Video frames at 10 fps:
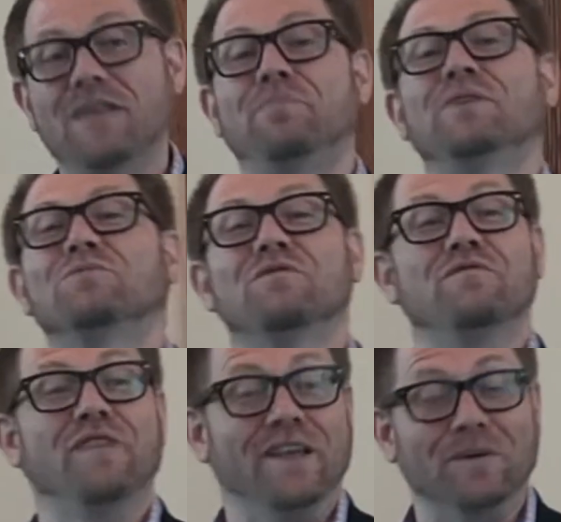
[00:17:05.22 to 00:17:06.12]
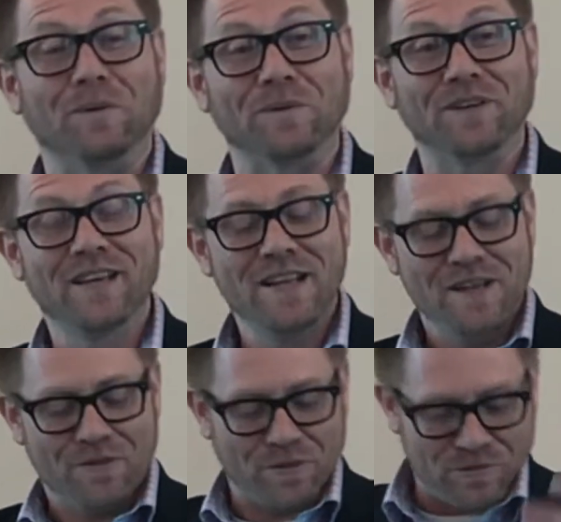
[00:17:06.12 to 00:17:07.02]
been revealed.
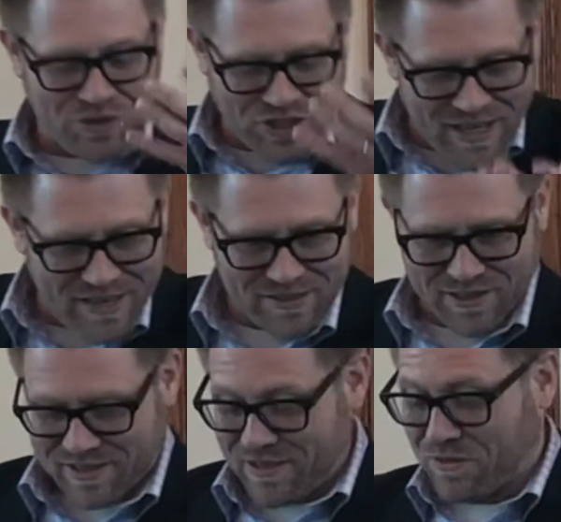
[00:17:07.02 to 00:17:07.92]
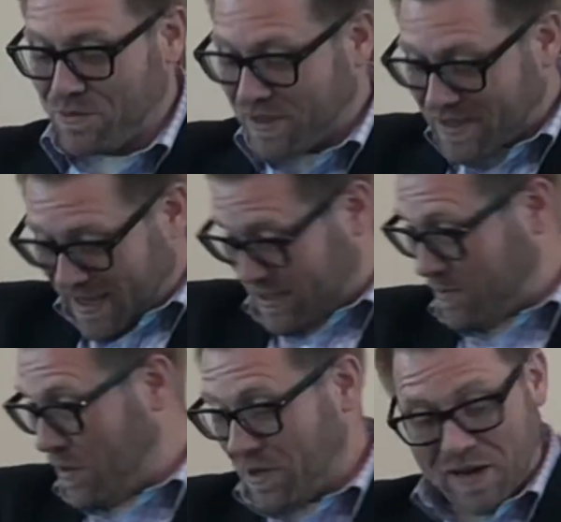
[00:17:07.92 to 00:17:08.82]
Through Jesus and through the
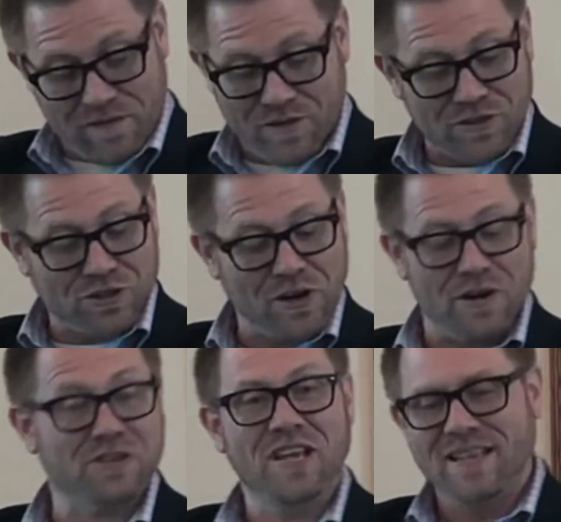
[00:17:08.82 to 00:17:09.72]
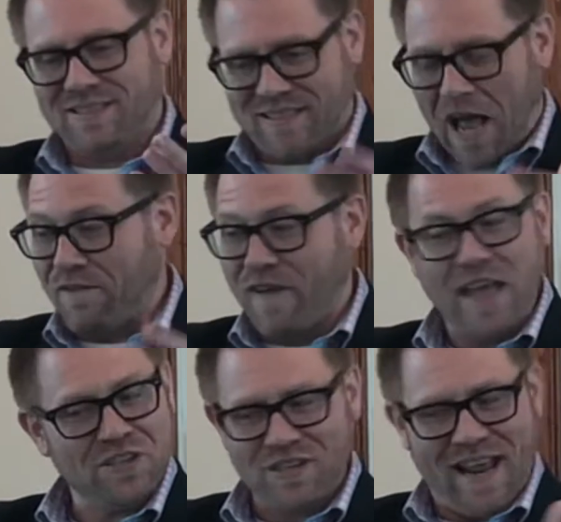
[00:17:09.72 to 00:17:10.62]
testimony of the church,
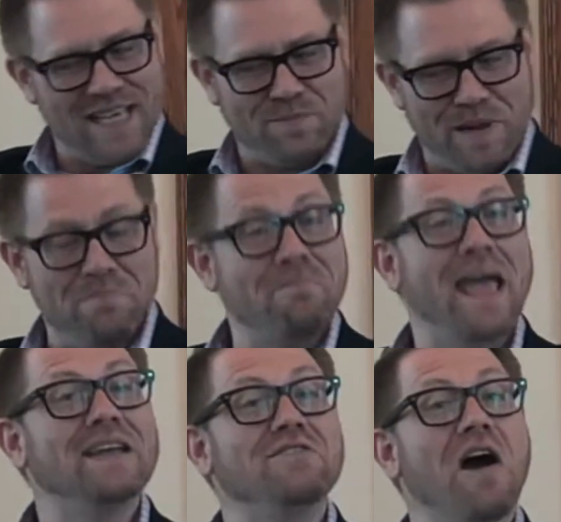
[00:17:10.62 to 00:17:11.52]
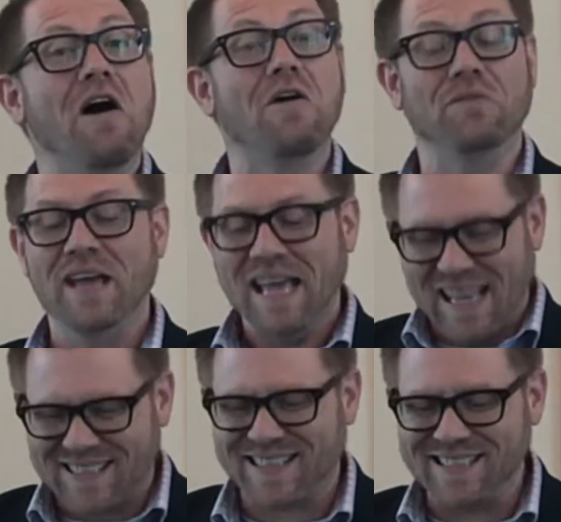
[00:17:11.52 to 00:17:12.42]
salvation has been made known,
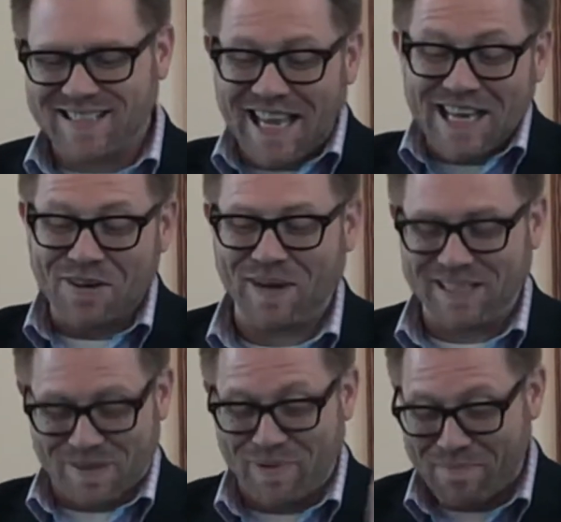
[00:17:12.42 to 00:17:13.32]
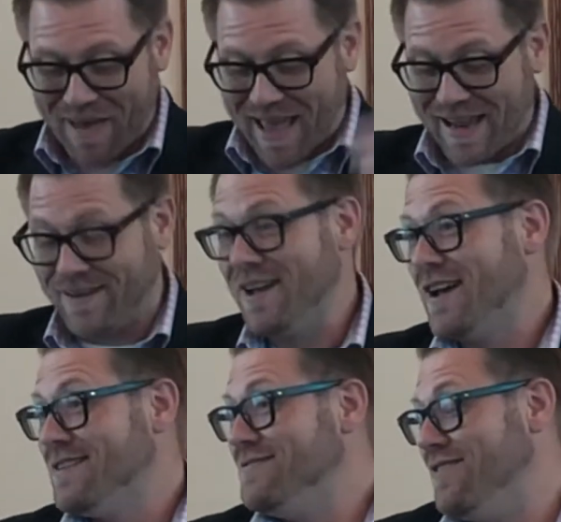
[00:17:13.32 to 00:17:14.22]
is continuing to be made
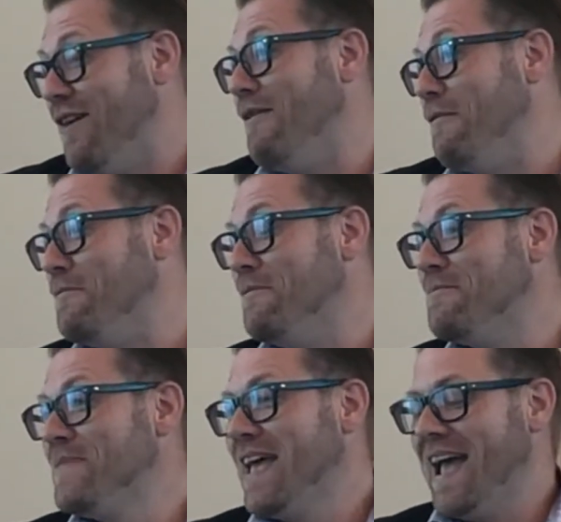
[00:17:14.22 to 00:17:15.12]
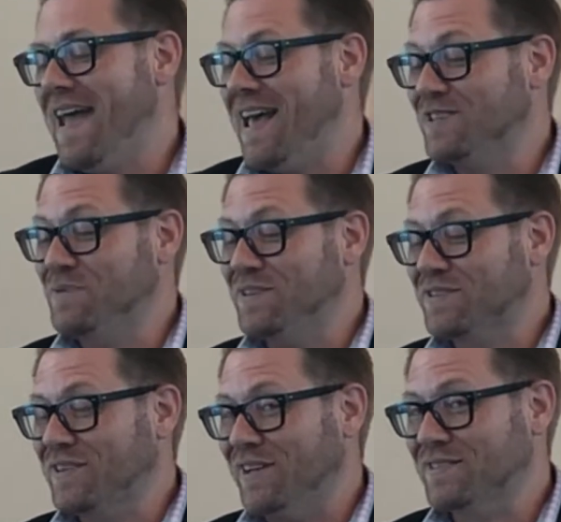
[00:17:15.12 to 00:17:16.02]
known. And as we
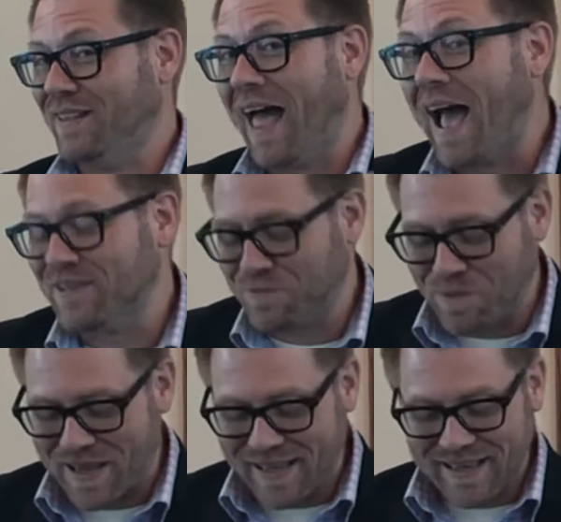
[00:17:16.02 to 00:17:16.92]
discussed last week,